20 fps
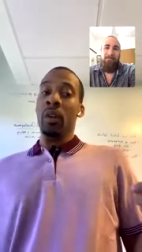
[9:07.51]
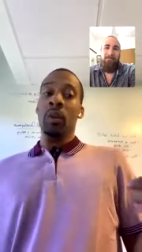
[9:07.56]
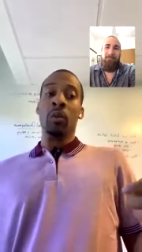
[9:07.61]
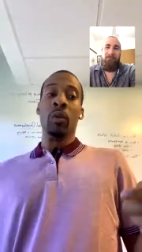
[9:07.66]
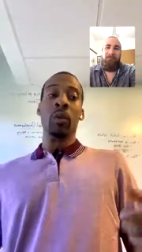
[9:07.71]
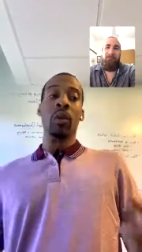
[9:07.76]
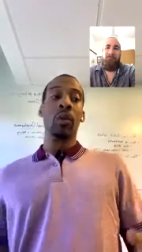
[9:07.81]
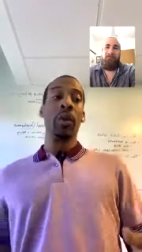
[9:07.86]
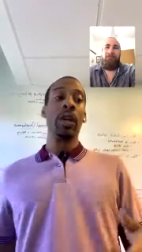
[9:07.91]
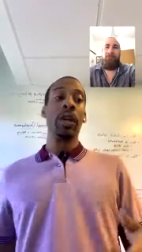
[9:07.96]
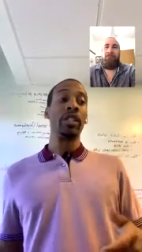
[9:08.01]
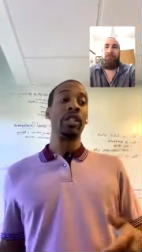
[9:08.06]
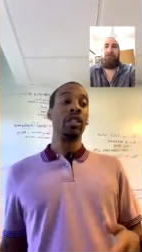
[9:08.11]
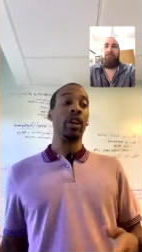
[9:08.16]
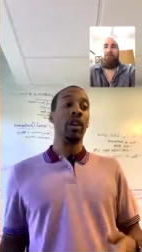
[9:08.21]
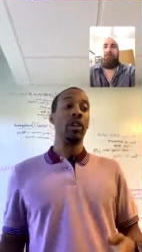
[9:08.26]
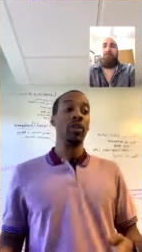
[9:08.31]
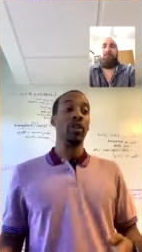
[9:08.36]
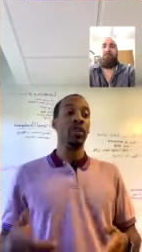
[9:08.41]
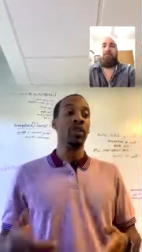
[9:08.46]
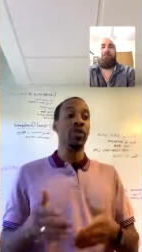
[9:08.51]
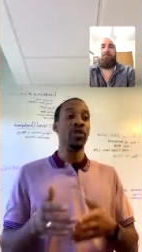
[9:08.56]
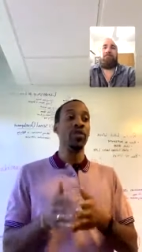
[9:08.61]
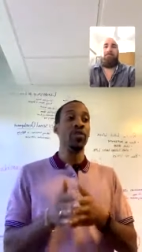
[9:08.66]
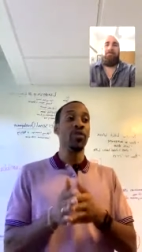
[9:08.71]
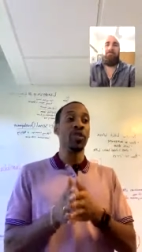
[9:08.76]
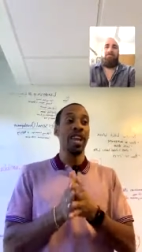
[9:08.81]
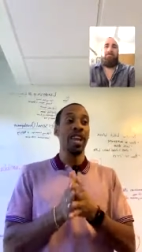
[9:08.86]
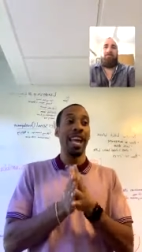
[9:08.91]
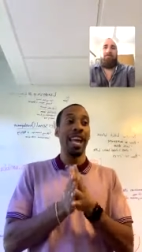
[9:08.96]
Real quick, so you
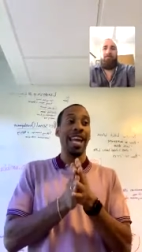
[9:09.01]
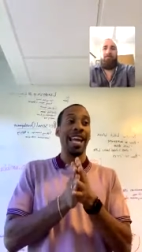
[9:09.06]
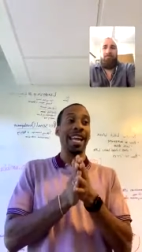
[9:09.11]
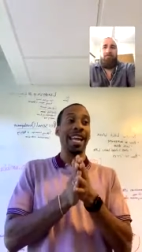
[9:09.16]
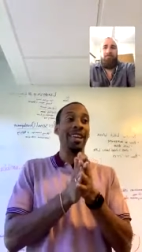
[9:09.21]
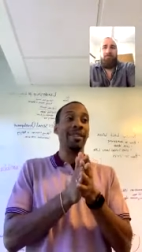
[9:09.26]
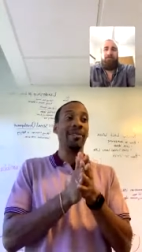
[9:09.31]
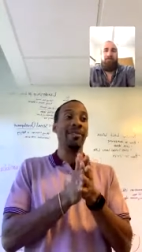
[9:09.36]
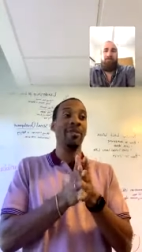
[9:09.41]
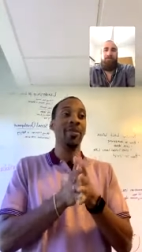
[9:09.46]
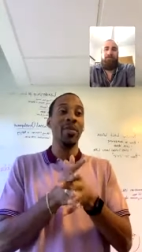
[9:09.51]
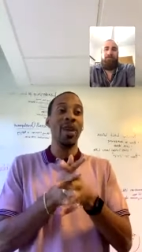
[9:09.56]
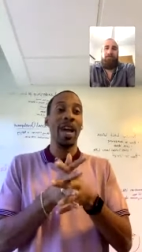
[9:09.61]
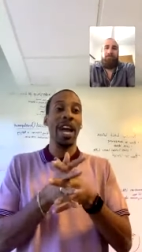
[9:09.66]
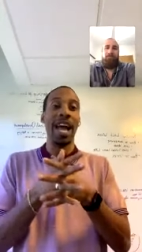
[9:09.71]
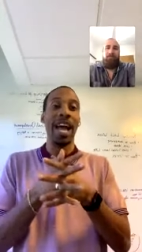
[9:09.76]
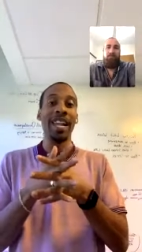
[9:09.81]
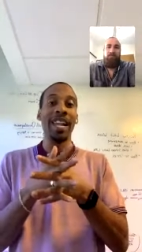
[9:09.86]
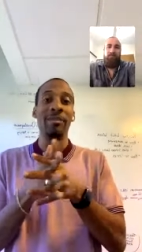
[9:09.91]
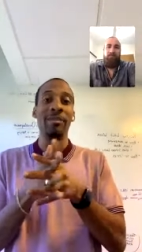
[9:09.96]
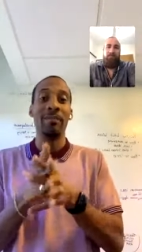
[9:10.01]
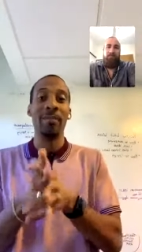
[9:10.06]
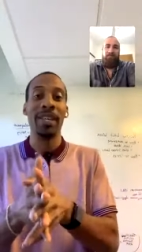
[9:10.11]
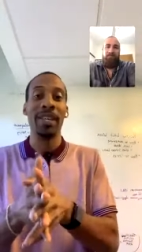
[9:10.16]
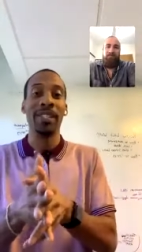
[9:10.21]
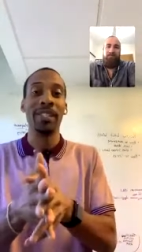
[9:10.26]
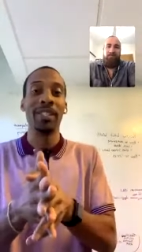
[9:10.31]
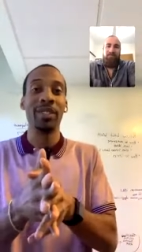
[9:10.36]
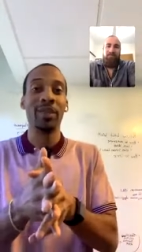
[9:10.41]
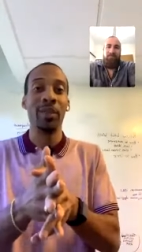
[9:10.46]
came, you hadn't
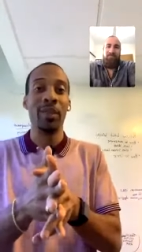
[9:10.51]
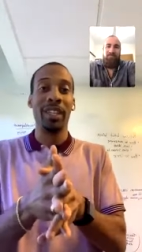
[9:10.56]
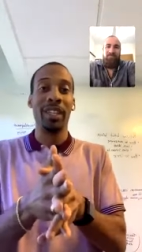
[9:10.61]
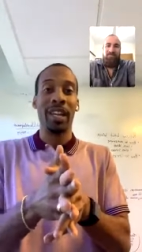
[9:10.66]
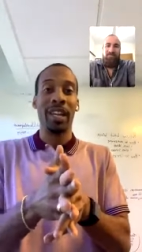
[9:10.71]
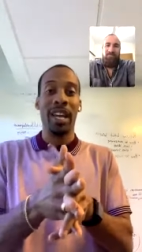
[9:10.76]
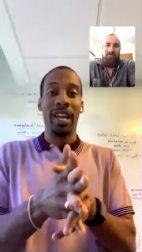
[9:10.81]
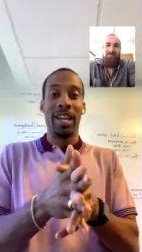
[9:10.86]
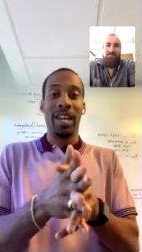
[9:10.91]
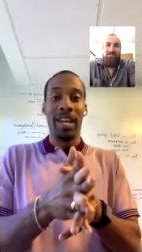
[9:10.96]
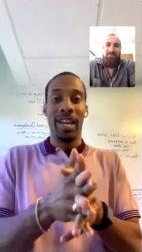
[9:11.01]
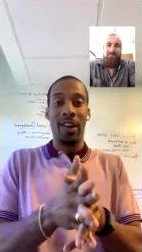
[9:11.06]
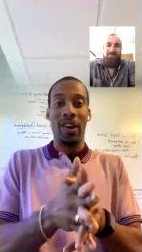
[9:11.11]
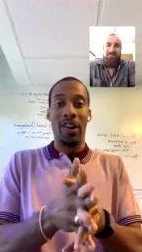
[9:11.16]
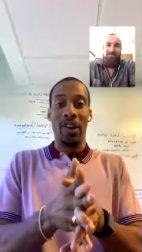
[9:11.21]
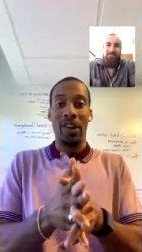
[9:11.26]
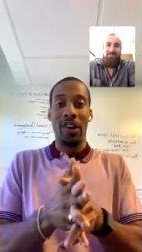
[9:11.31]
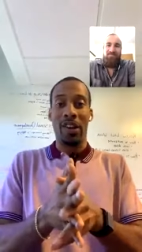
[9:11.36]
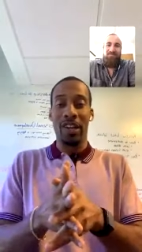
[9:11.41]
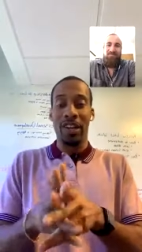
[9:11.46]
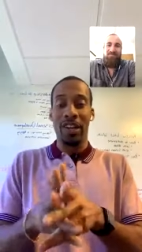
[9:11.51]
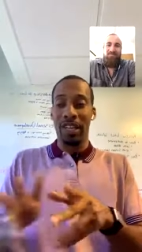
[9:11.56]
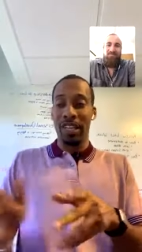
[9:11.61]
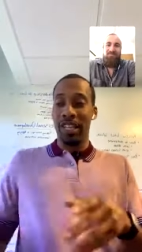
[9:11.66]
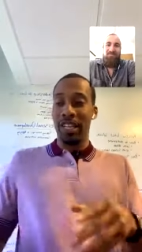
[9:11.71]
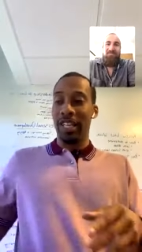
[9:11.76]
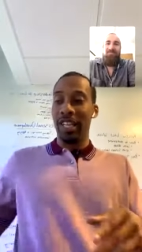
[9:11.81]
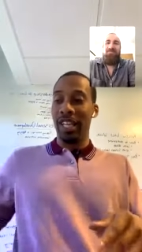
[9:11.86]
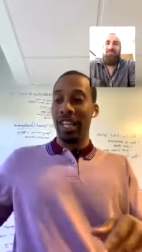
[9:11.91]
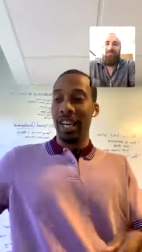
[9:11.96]
been to Atlanta at all
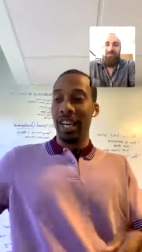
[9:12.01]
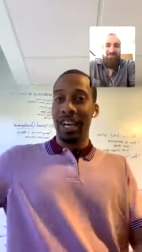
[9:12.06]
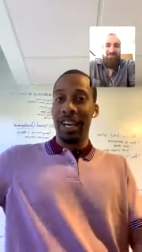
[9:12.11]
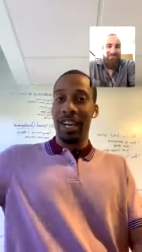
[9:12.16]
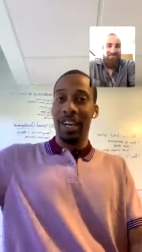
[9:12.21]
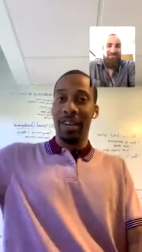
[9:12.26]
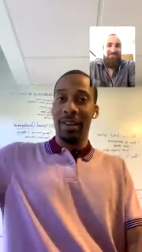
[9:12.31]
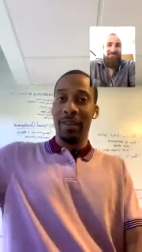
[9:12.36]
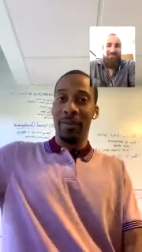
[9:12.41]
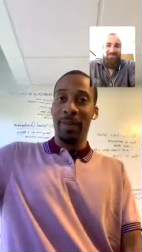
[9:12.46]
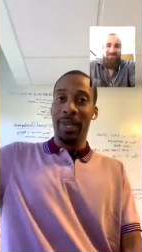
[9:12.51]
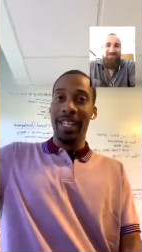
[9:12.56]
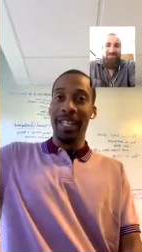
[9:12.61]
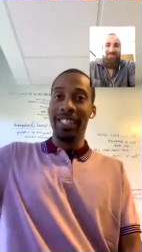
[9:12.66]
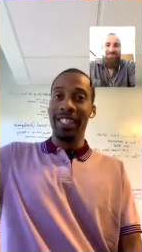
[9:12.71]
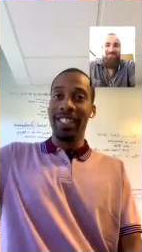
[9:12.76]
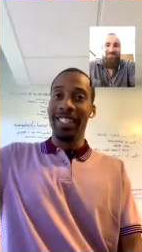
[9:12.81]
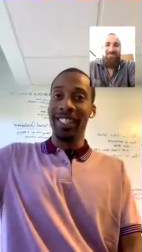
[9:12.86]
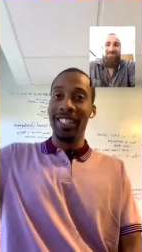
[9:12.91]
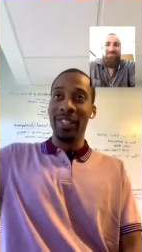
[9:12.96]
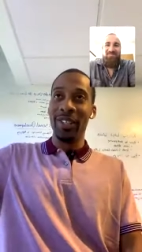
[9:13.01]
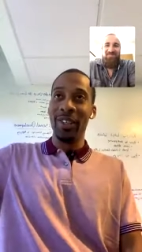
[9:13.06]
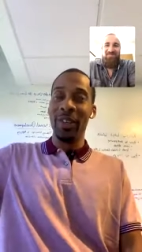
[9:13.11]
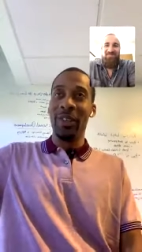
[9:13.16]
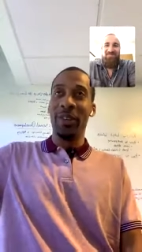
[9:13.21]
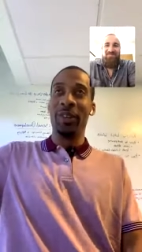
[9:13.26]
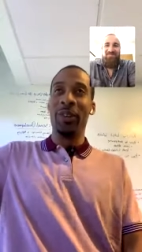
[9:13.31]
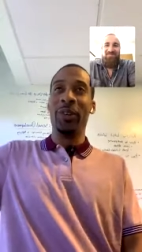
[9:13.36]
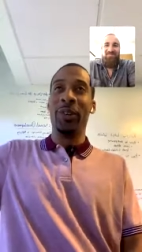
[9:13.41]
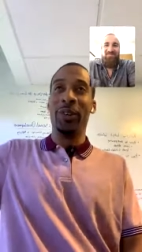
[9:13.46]
um, mm-hmm.
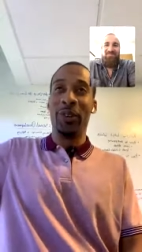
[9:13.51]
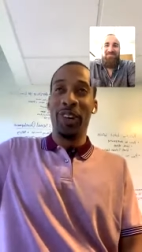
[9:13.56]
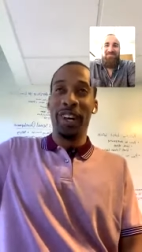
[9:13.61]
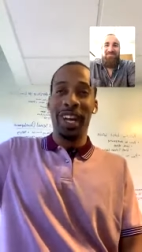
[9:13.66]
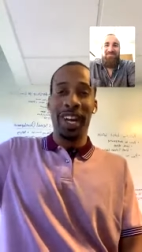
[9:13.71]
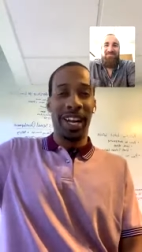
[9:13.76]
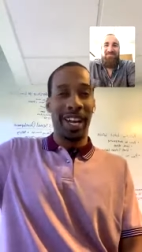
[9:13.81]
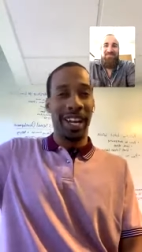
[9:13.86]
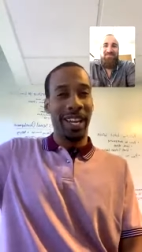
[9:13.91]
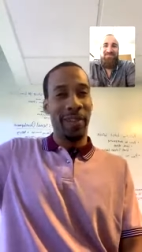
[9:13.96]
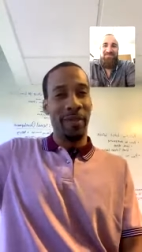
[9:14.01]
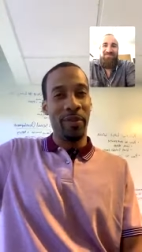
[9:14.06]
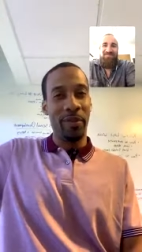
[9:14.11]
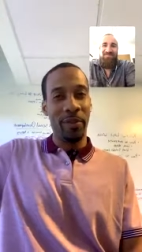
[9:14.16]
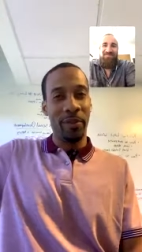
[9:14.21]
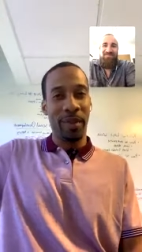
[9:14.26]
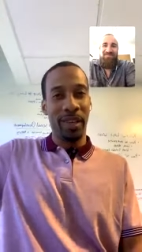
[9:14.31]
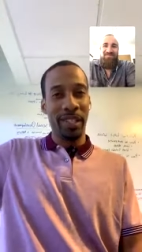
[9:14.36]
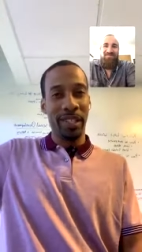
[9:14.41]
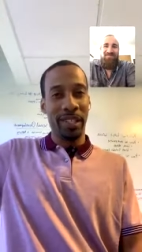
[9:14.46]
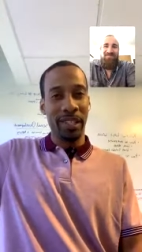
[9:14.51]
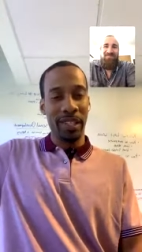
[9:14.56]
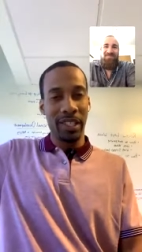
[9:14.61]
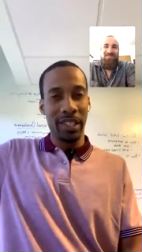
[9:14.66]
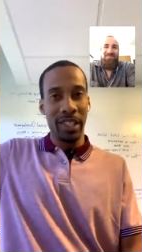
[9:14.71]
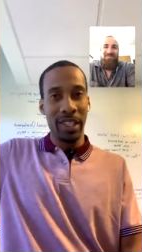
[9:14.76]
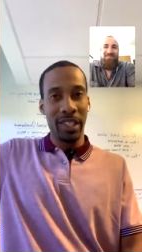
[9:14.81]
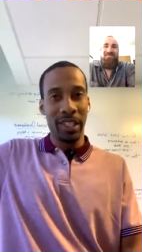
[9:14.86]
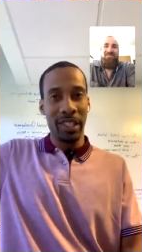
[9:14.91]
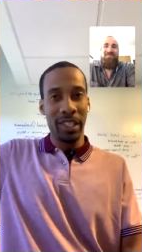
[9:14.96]
until what, a few months
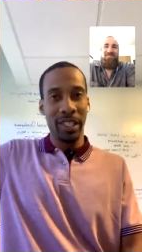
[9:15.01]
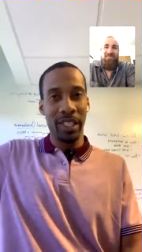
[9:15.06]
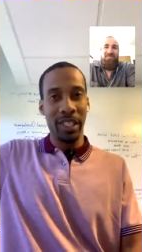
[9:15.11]
ago?